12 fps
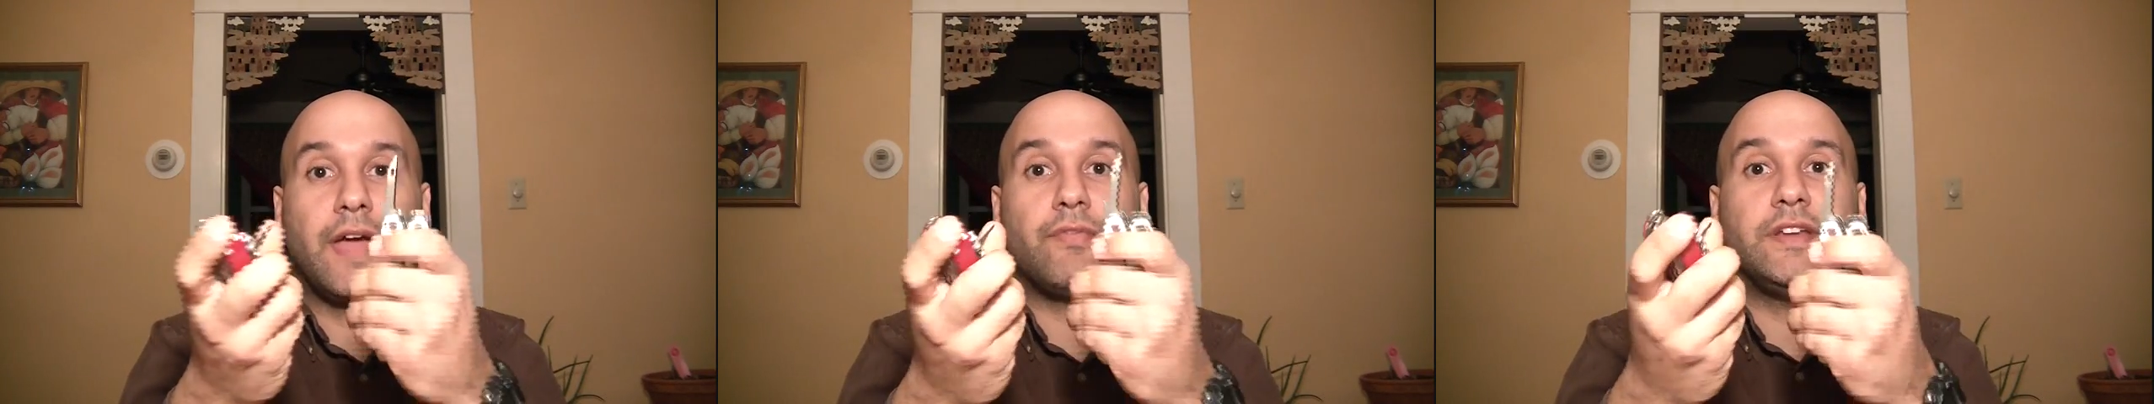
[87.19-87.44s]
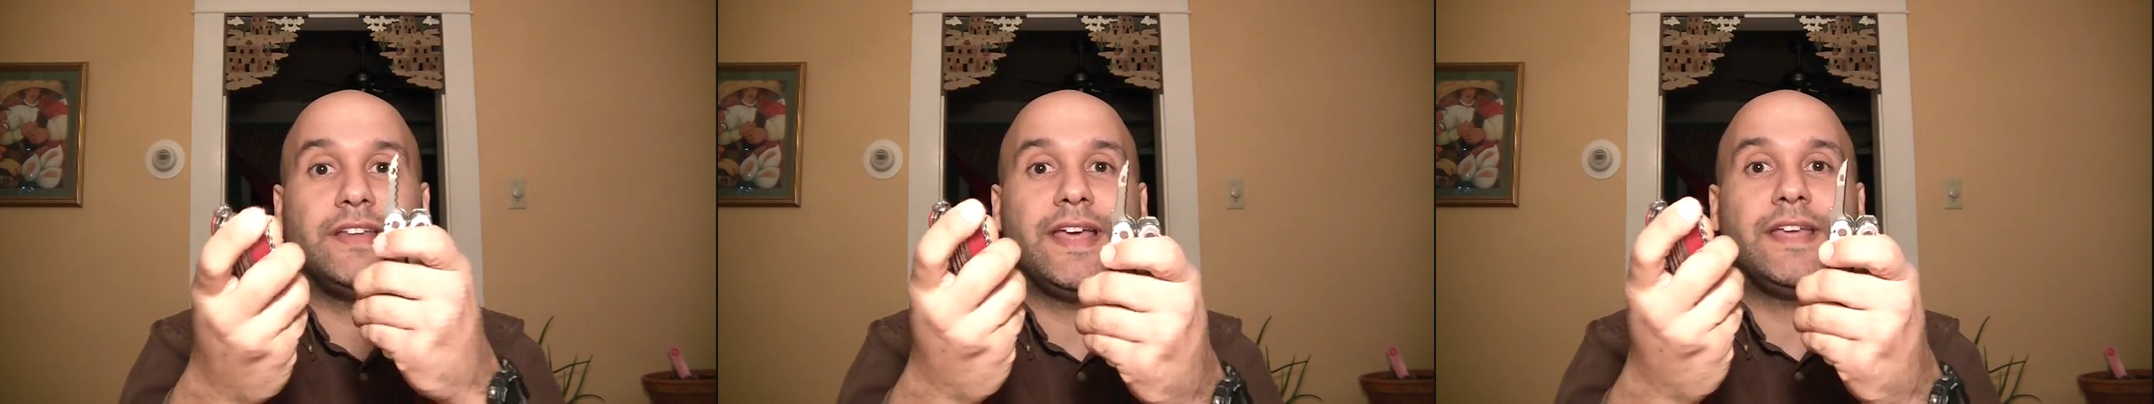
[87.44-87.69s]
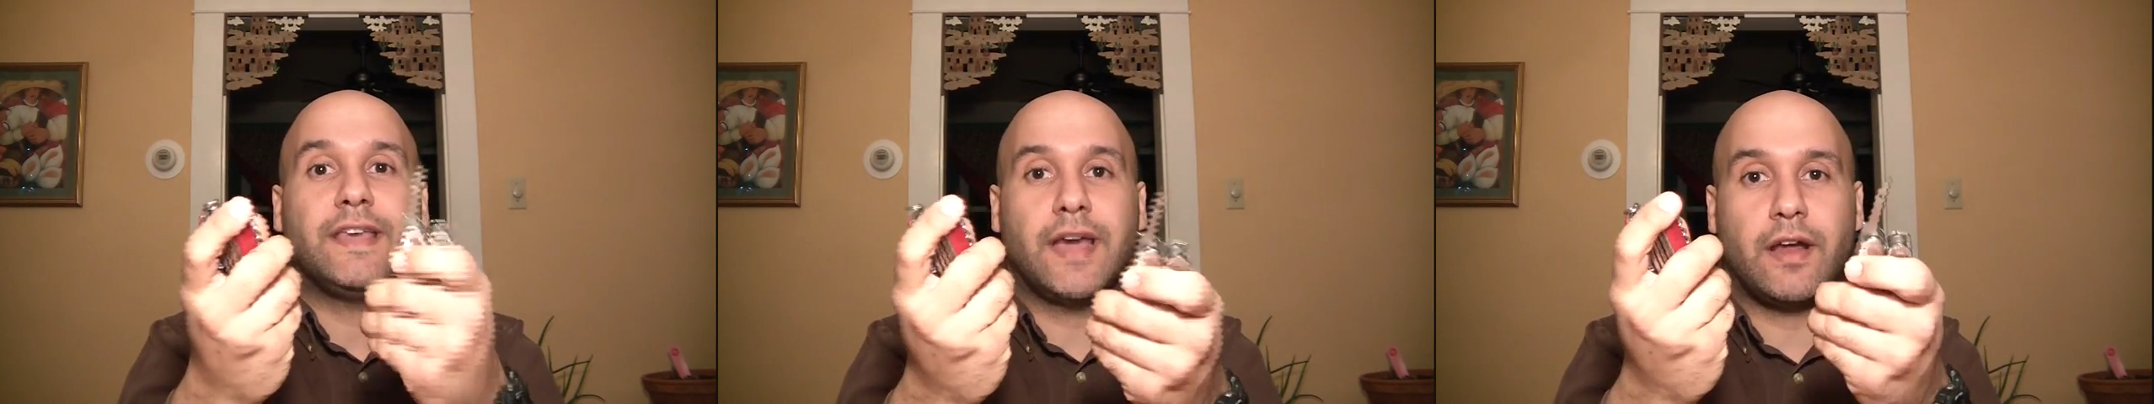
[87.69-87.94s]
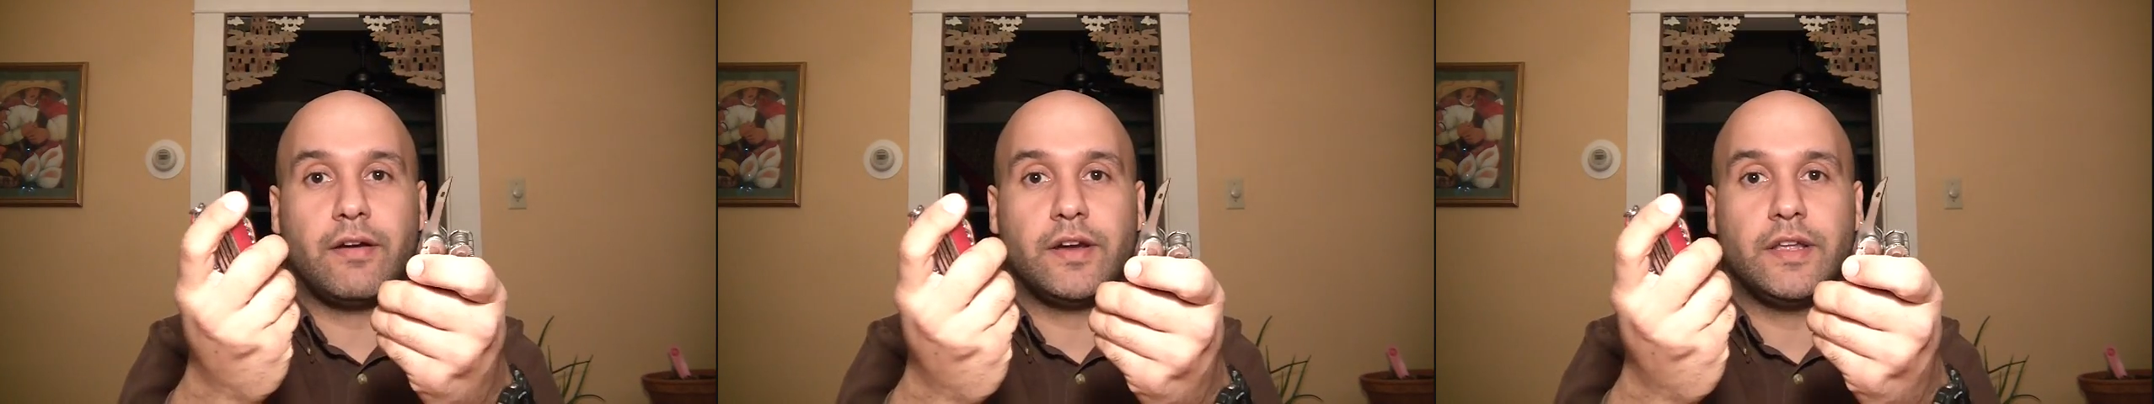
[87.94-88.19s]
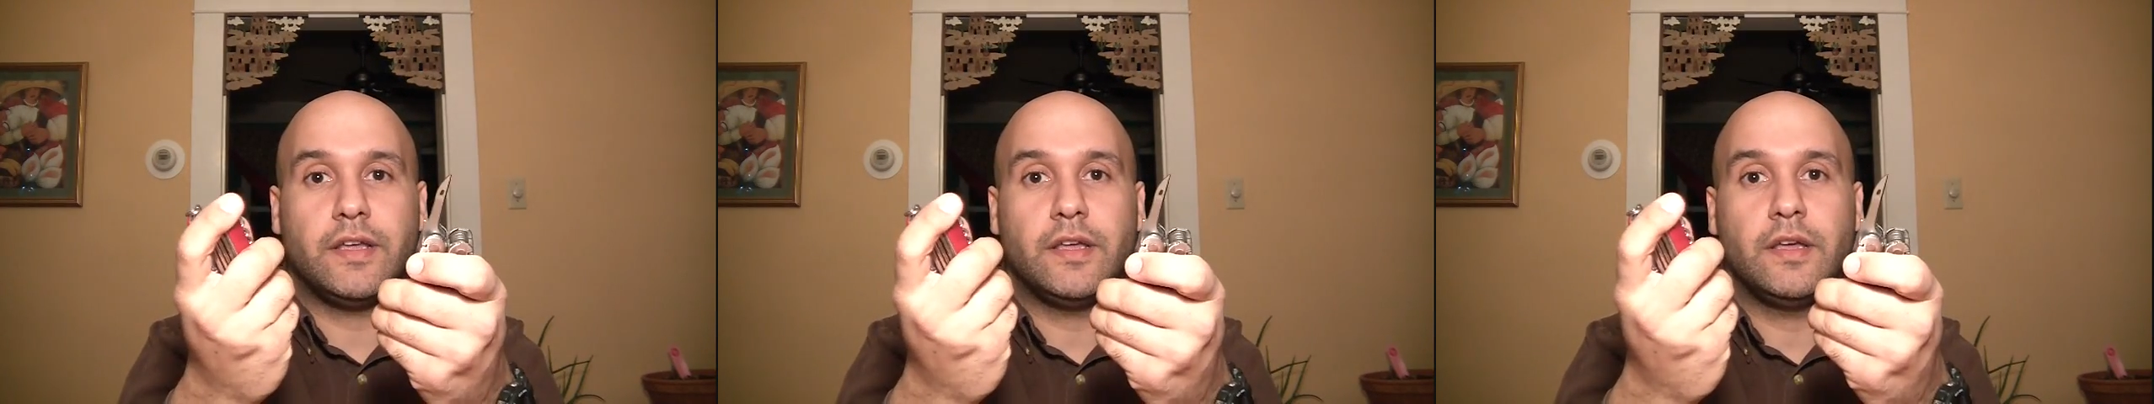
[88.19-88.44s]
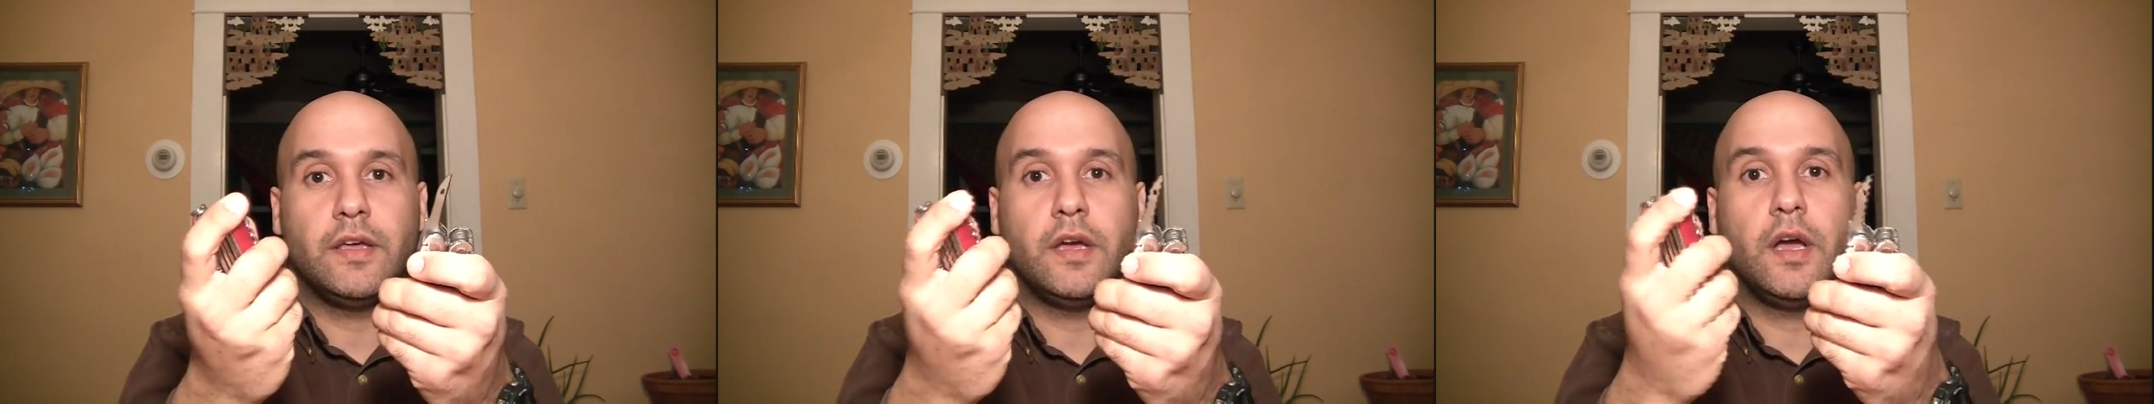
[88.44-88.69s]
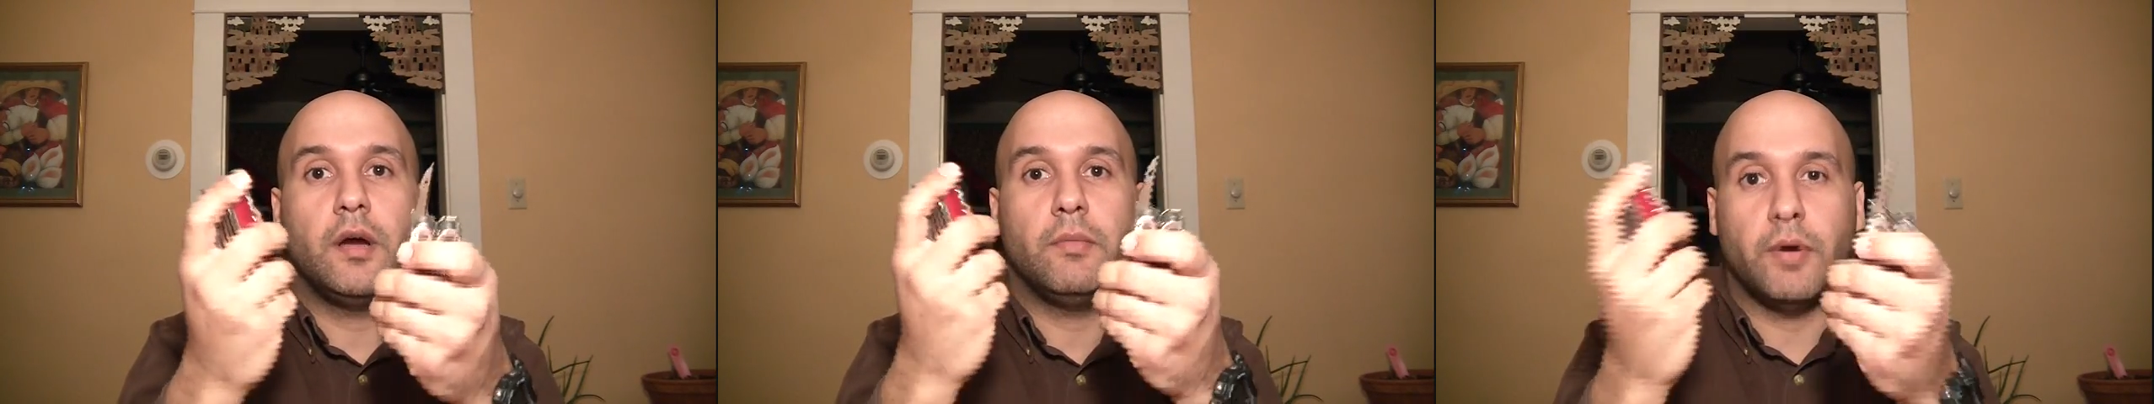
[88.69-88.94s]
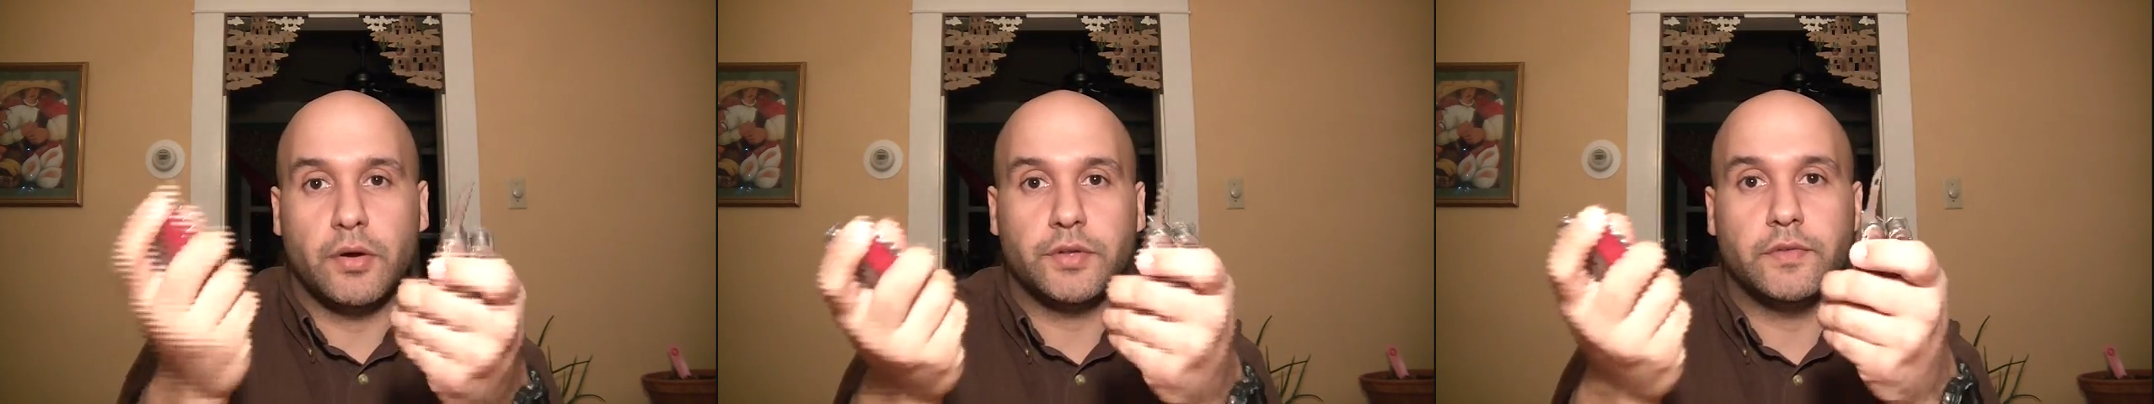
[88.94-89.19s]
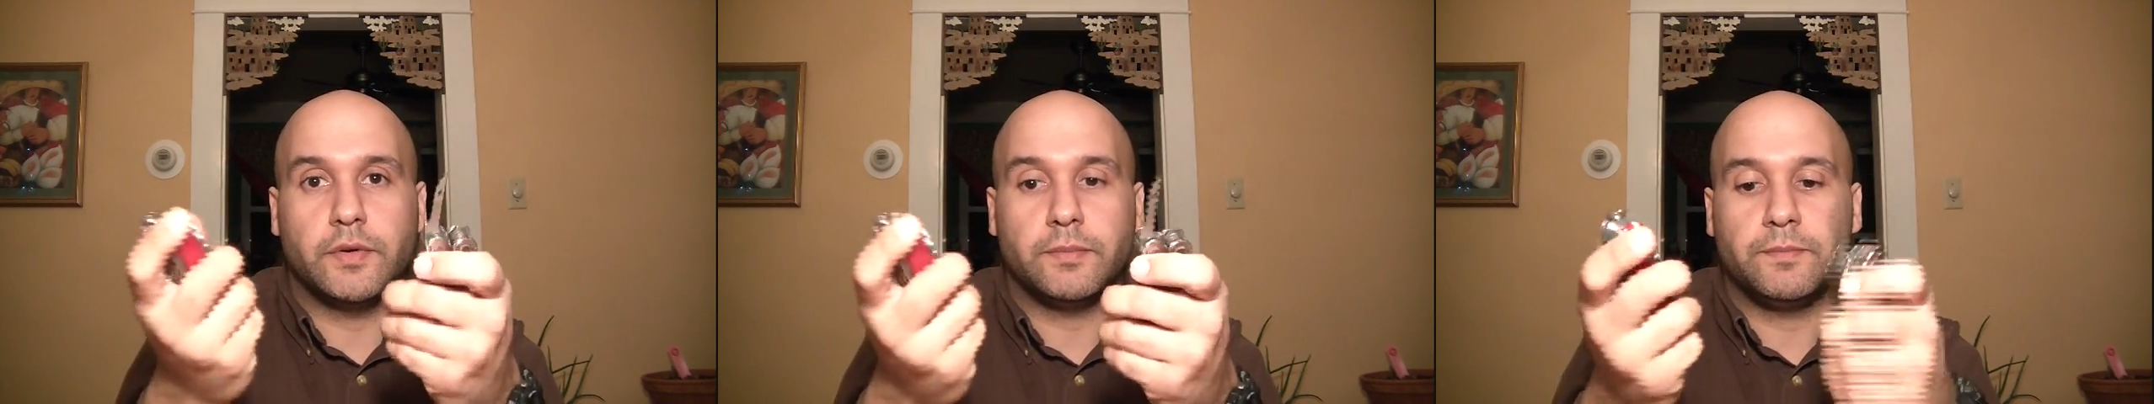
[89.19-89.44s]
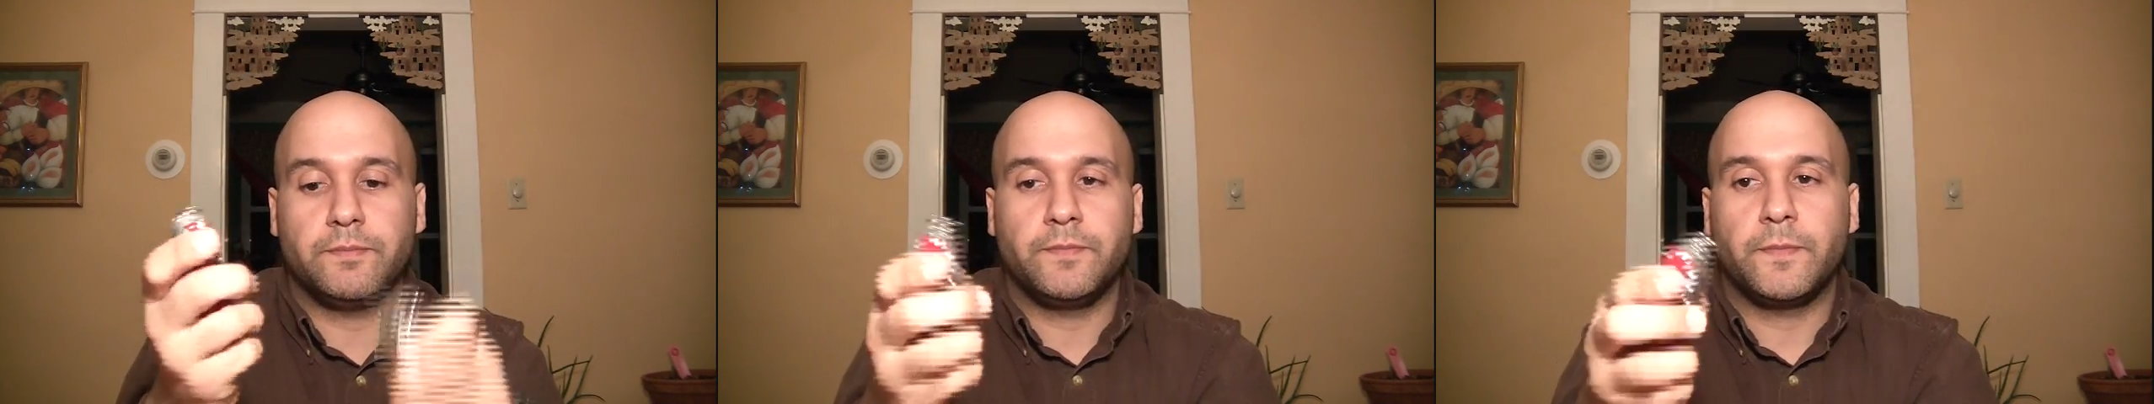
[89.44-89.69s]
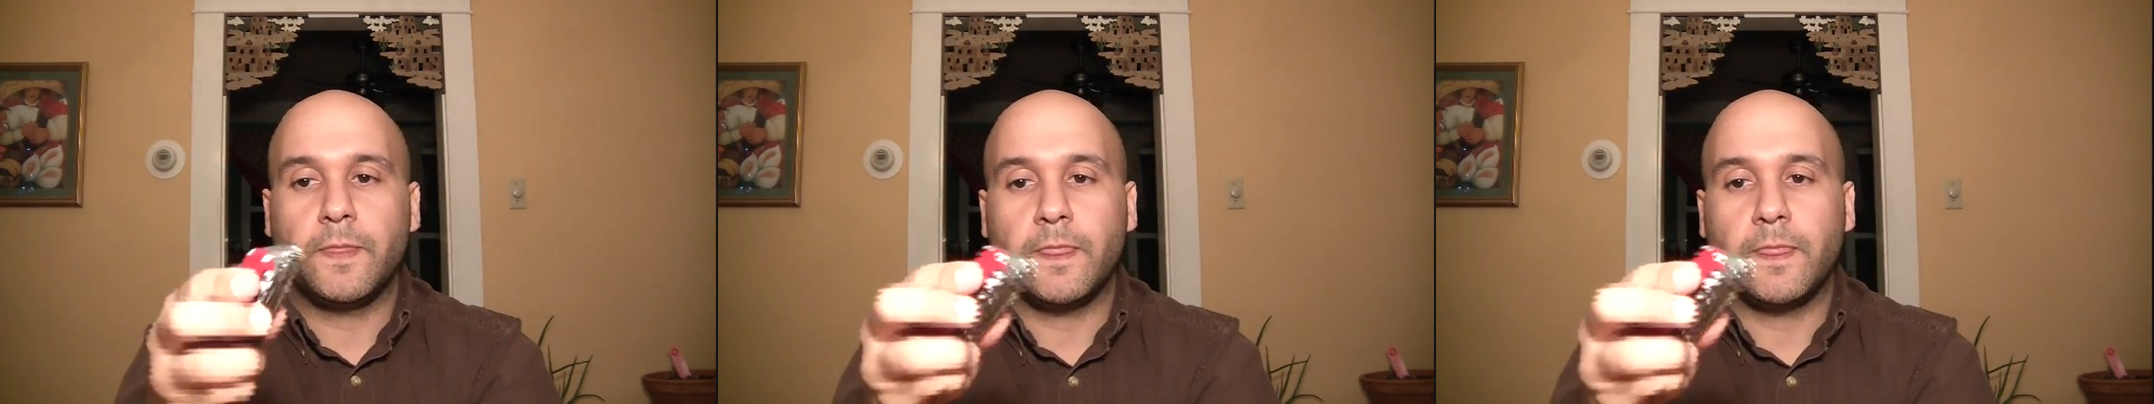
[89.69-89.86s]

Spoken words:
Everyday carry both of them.